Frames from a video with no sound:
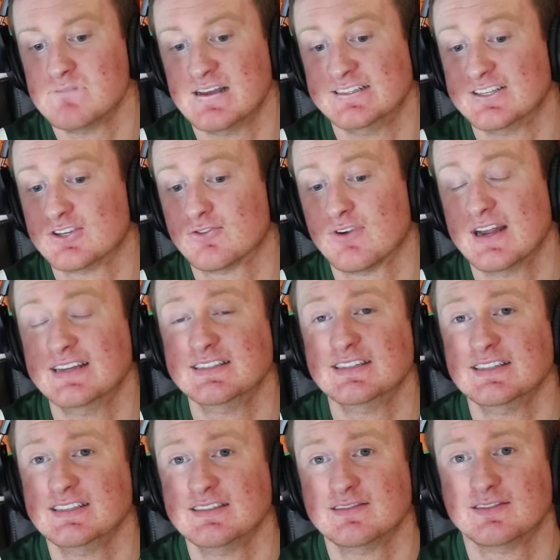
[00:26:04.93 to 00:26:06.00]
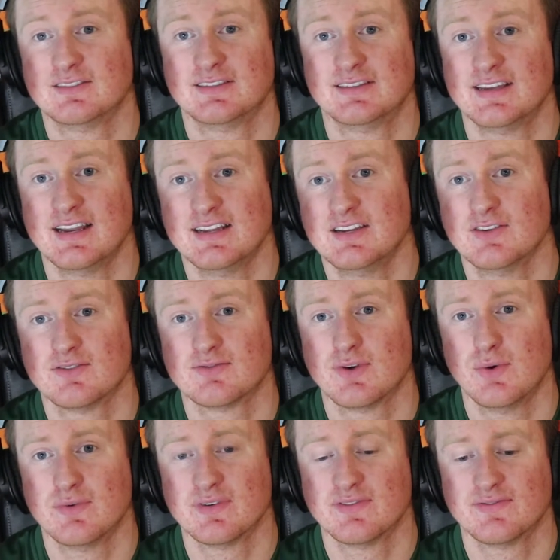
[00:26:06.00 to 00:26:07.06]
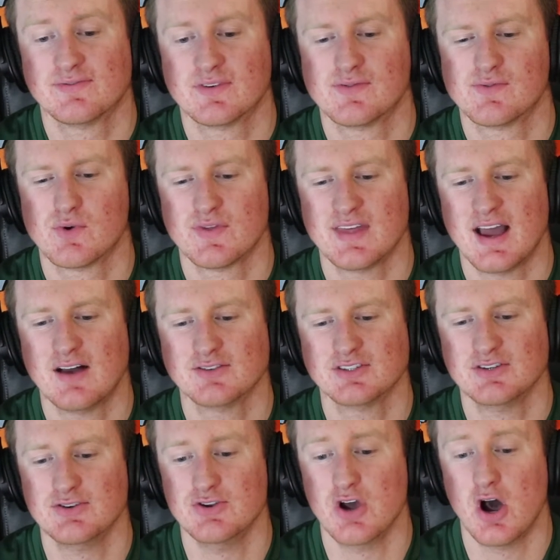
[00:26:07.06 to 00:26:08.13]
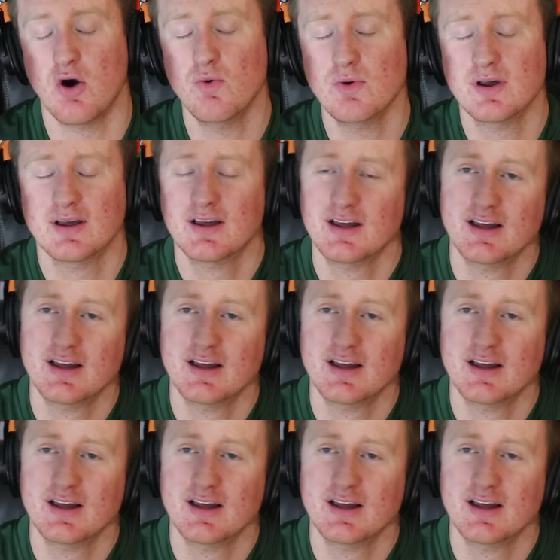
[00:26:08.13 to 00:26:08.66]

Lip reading: Is it crazy that he could throw over for 4,000? No.